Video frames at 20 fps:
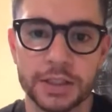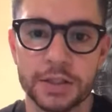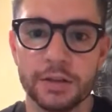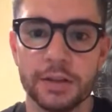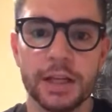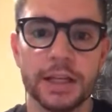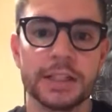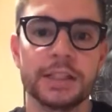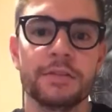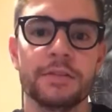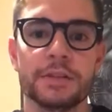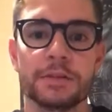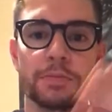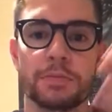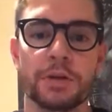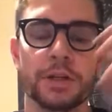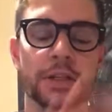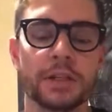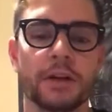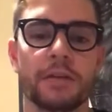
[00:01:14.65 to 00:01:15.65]
So lots of us
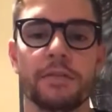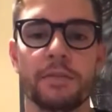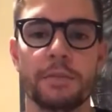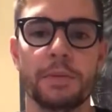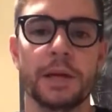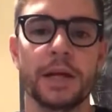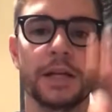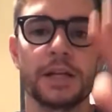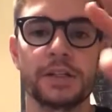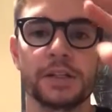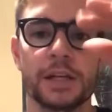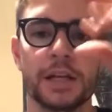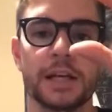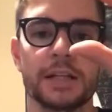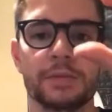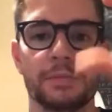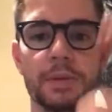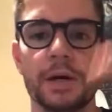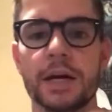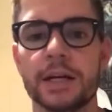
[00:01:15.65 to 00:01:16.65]
print off a page that
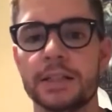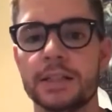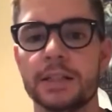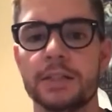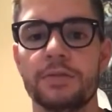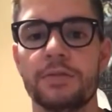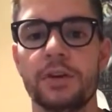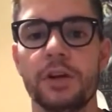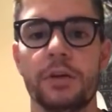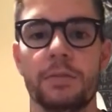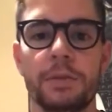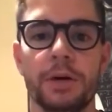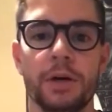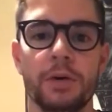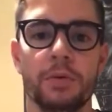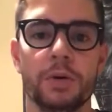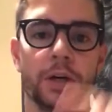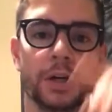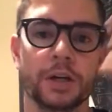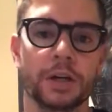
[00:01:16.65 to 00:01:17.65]
has boxes for our
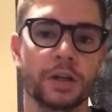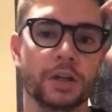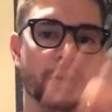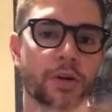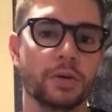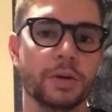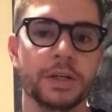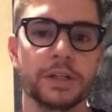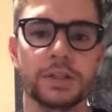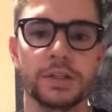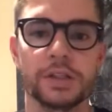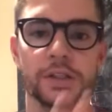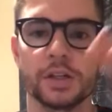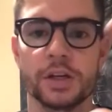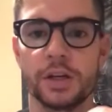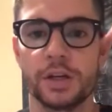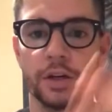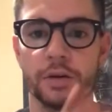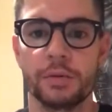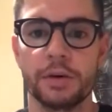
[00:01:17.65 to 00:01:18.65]
bell work or the questions
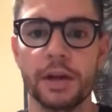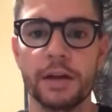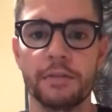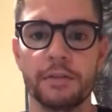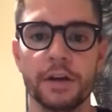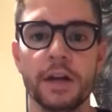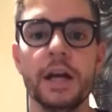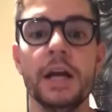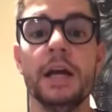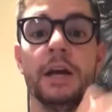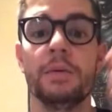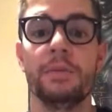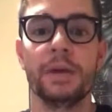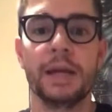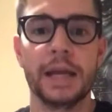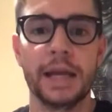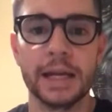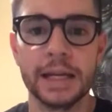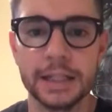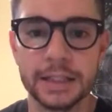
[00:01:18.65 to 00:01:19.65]
on it or whatever, and
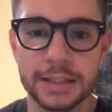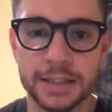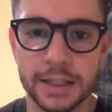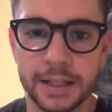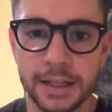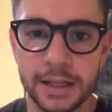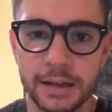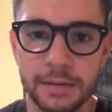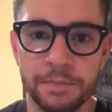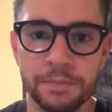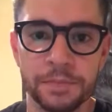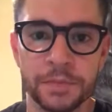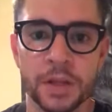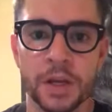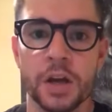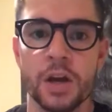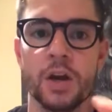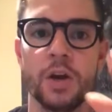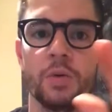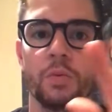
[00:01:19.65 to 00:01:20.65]
we hand it to them.
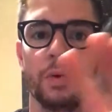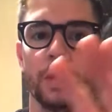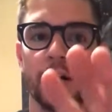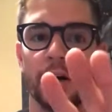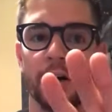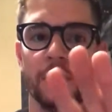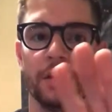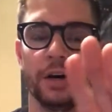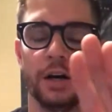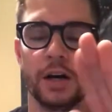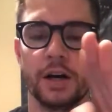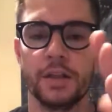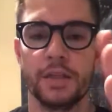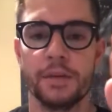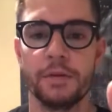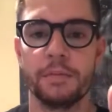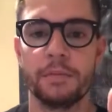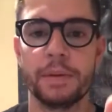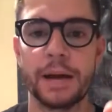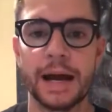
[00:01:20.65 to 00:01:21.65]
Well, on
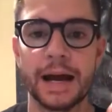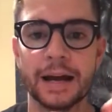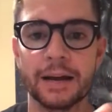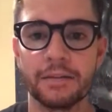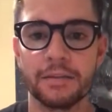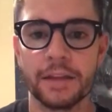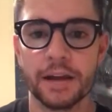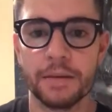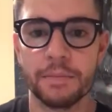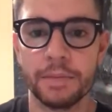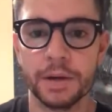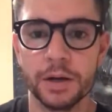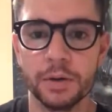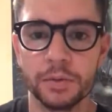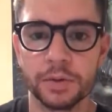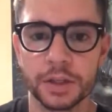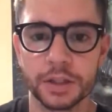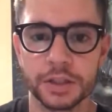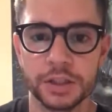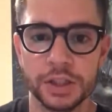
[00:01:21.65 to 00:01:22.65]
the back of that
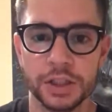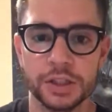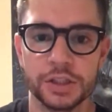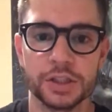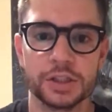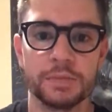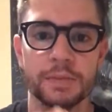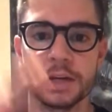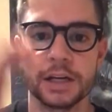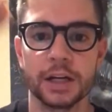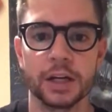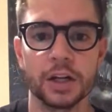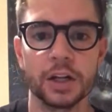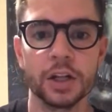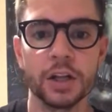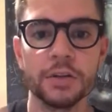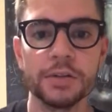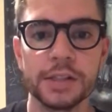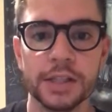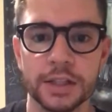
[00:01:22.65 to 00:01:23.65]
bell work sheet, just make a
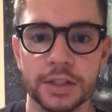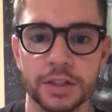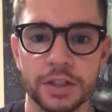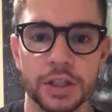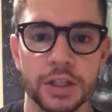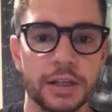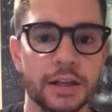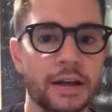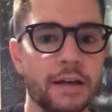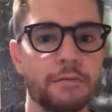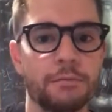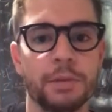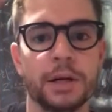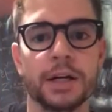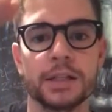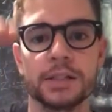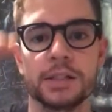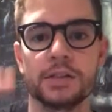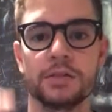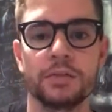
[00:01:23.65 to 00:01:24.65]
closing sheet and have
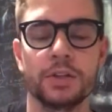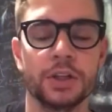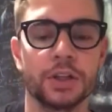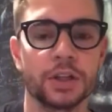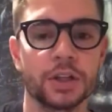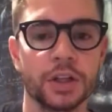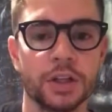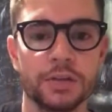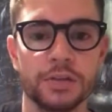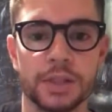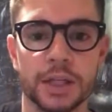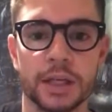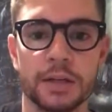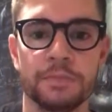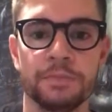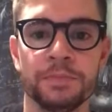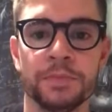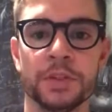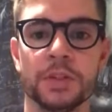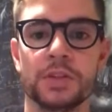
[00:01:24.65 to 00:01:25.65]
boxes for your closing.
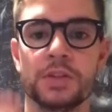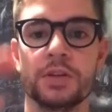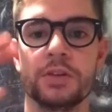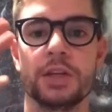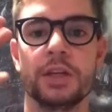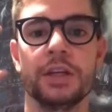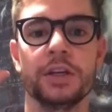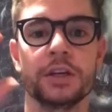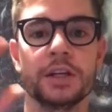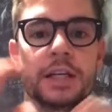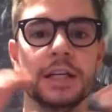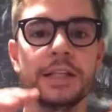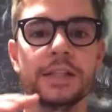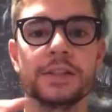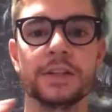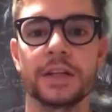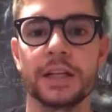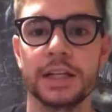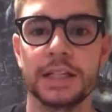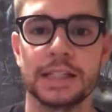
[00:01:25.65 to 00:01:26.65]
So then your
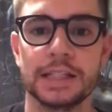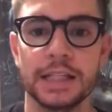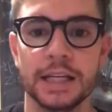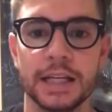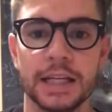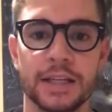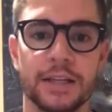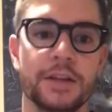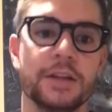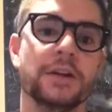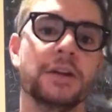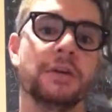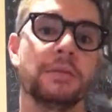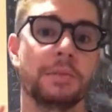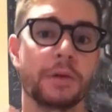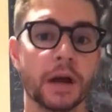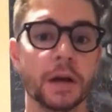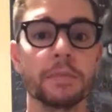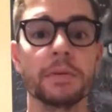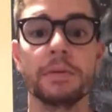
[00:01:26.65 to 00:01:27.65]
kids are going to see it and they're going
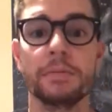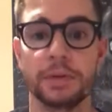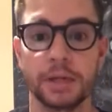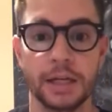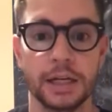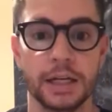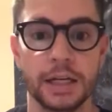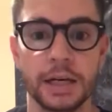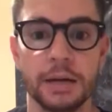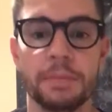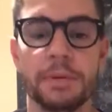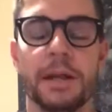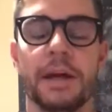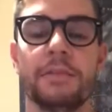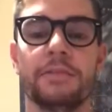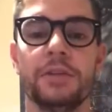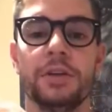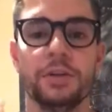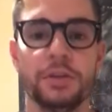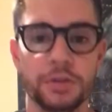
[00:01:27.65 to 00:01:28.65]
to probably bring it up, and
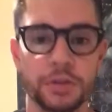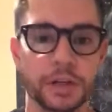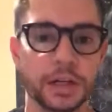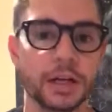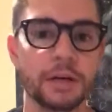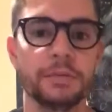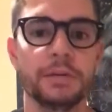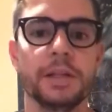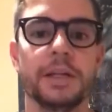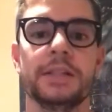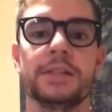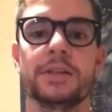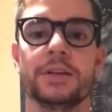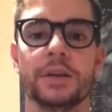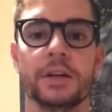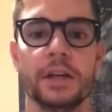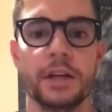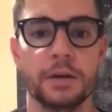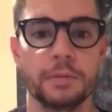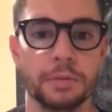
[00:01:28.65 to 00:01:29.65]
after you do it a couple days, they're
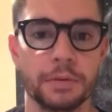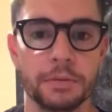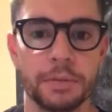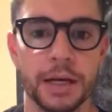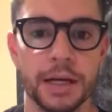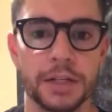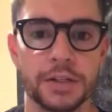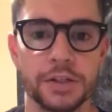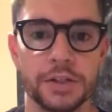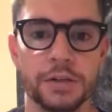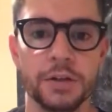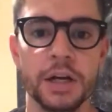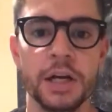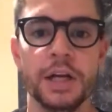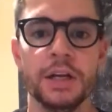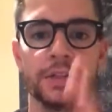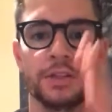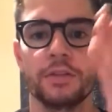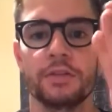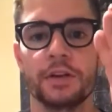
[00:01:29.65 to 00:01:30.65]
going to help remind you.
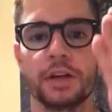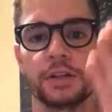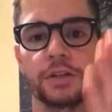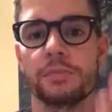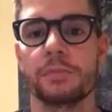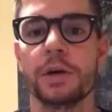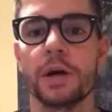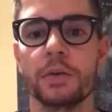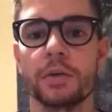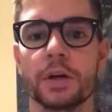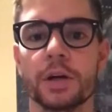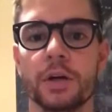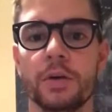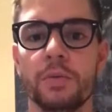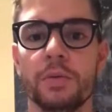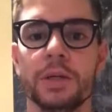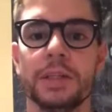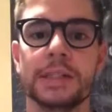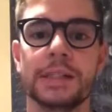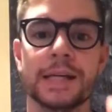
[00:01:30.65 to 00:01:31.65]
So we've got your bell work
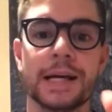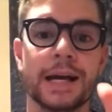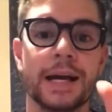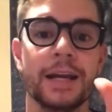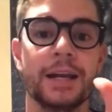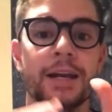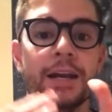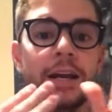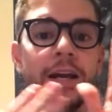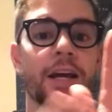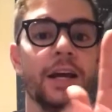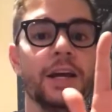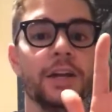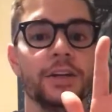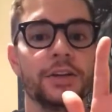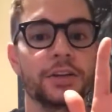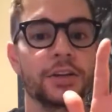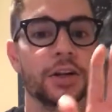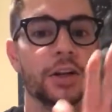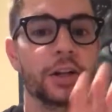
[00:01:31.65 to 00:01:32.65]
on one side
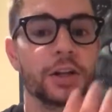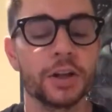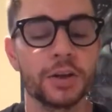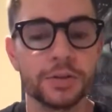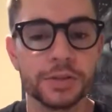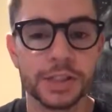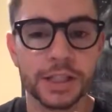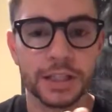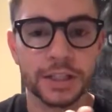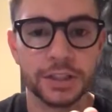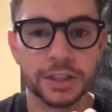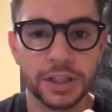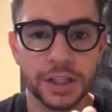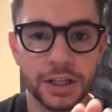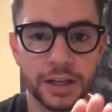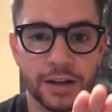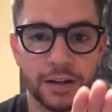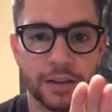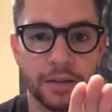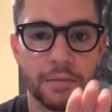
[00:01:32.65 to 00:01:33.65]
and your closing
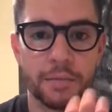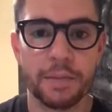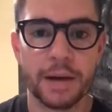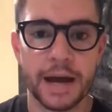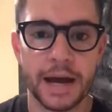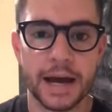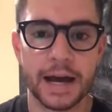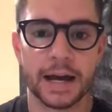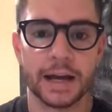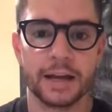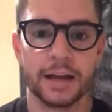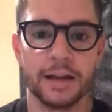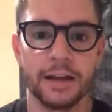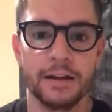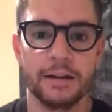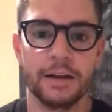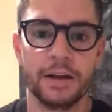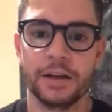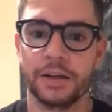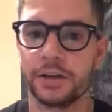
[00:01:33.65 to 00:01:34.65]
sheet on the back,
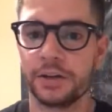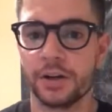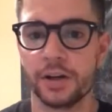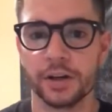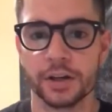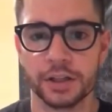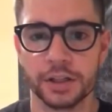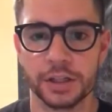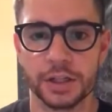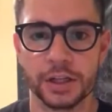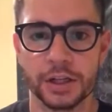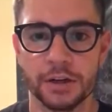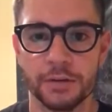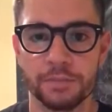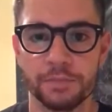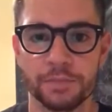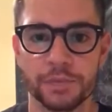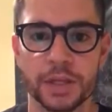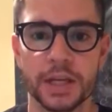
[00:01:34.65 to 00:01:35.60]
and you're all good to go.